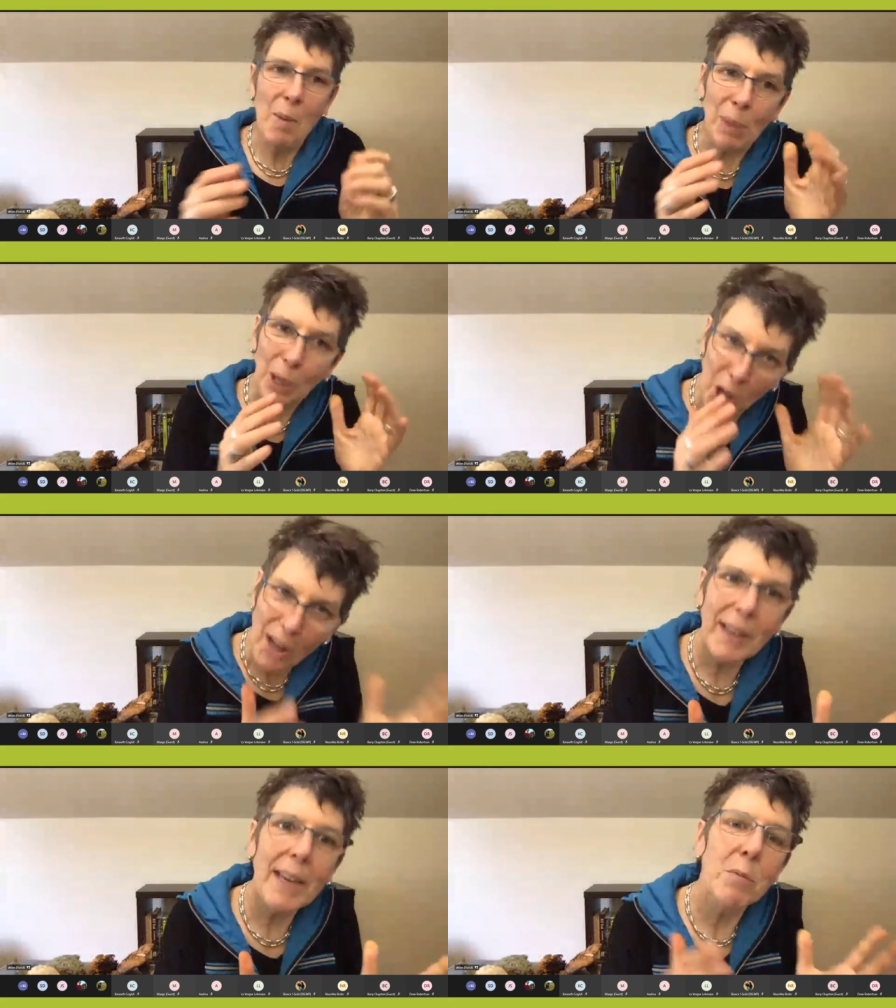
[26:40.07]
But
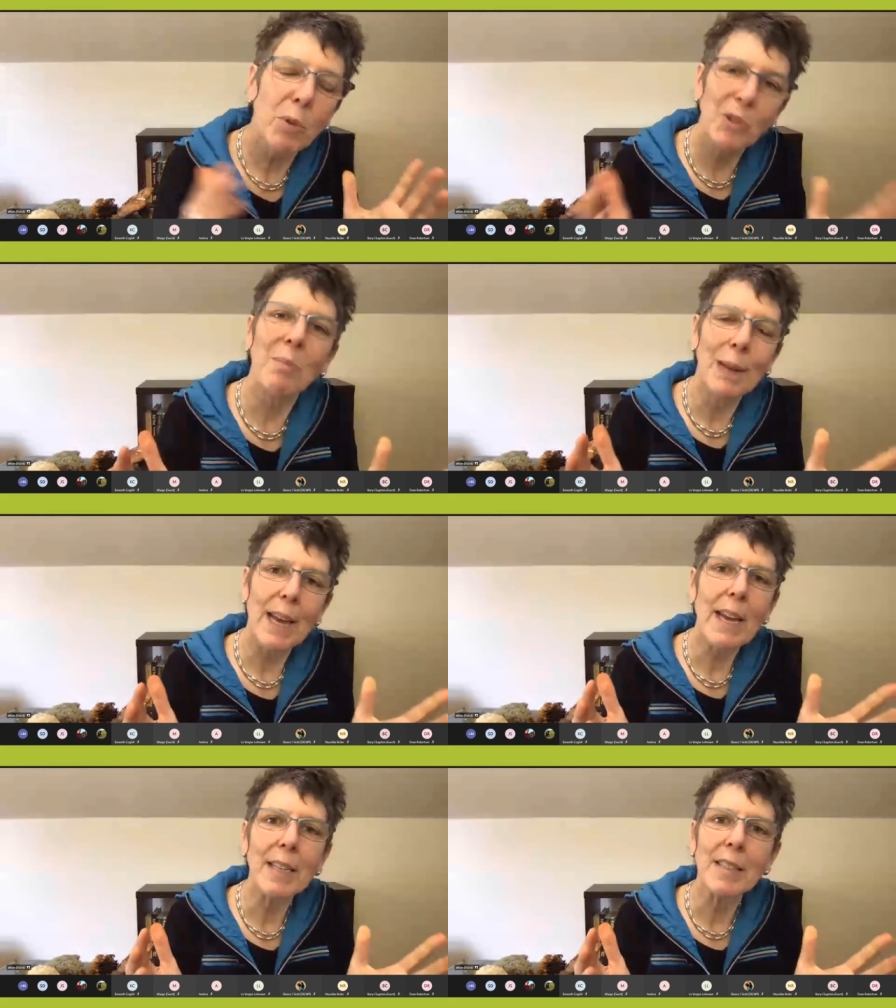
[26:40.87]
like animals and
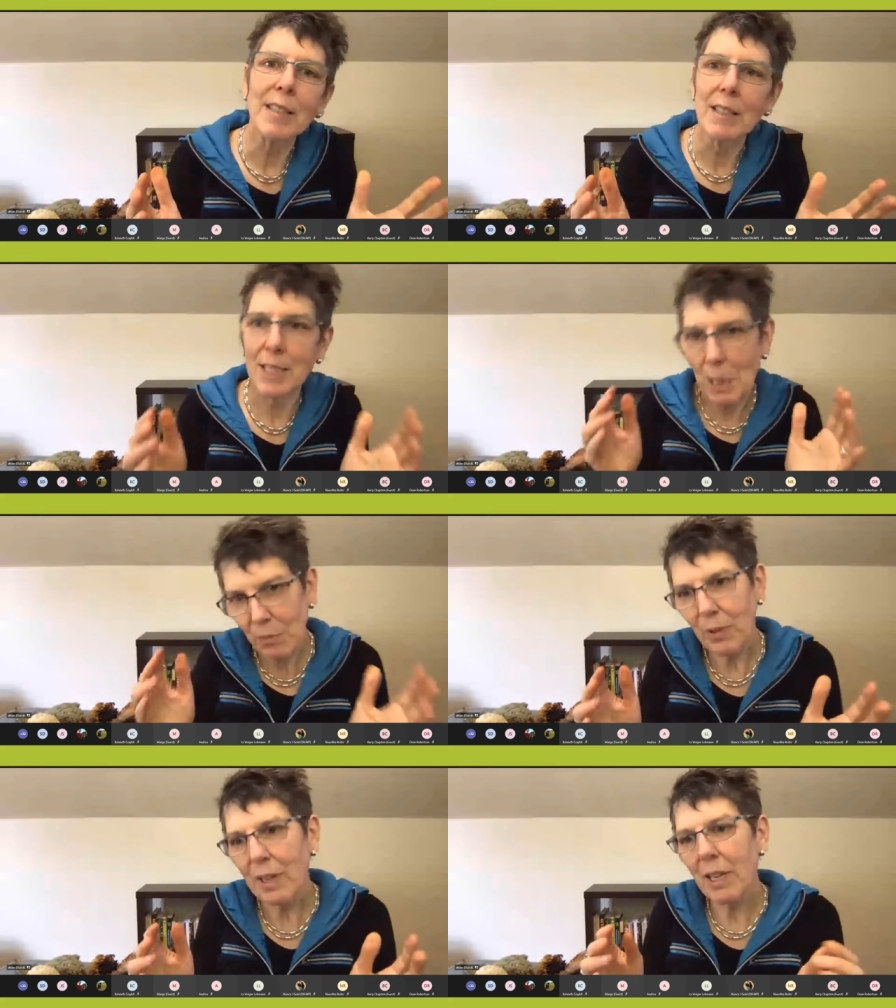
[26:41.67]
plants, some
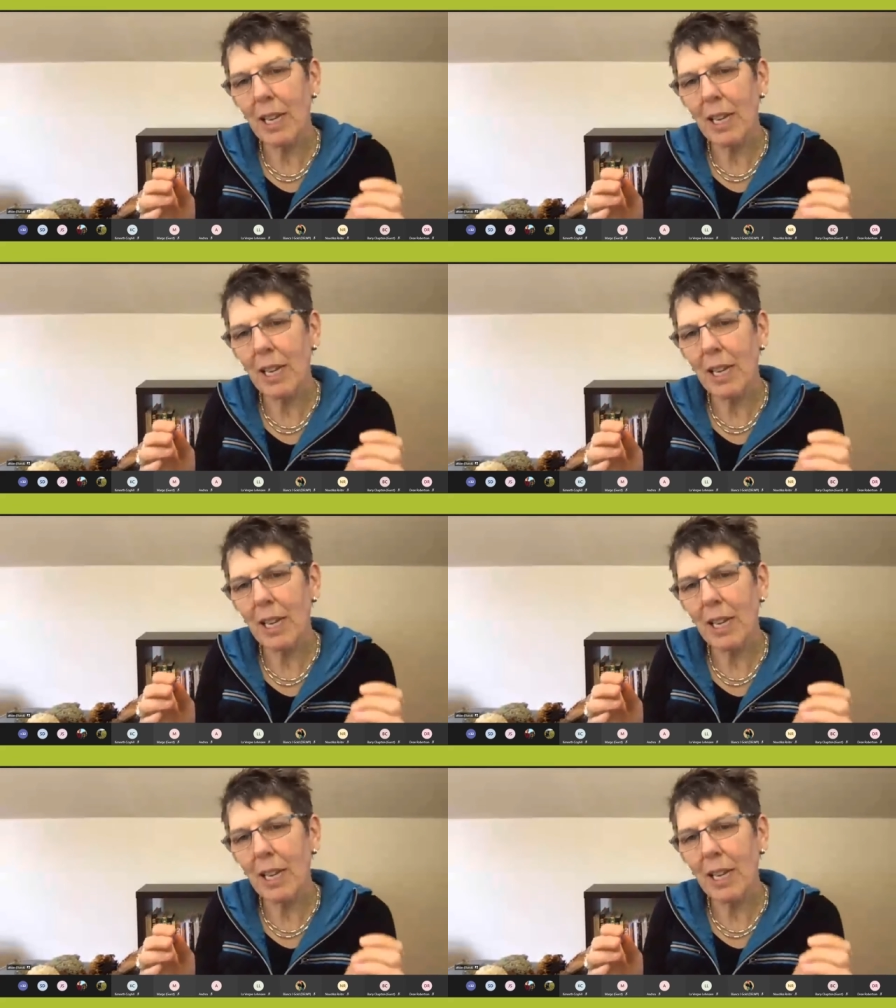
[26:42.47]
fungi